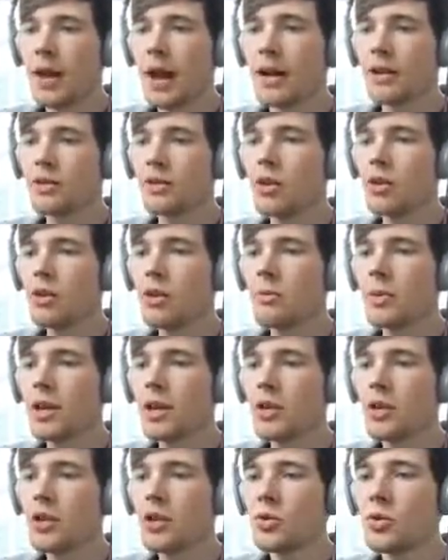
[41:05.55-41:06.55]
And it's not going to be
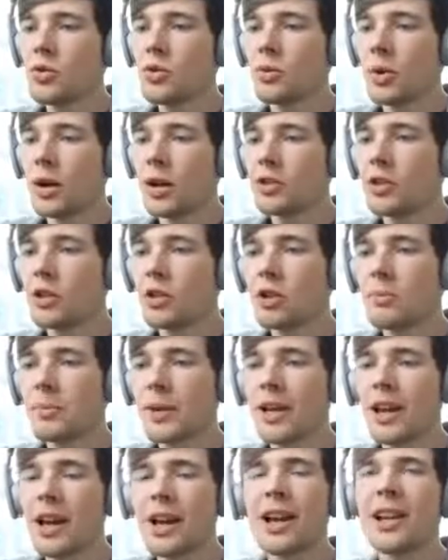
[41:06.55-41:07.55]
a huge one. It's just going
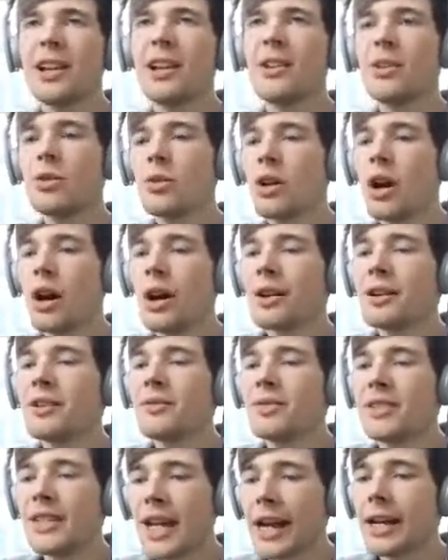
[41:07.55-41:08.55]
to be like a little kind
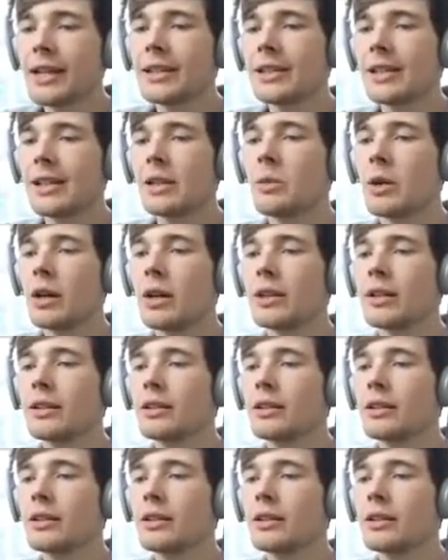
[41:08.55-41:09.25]
of dainty one.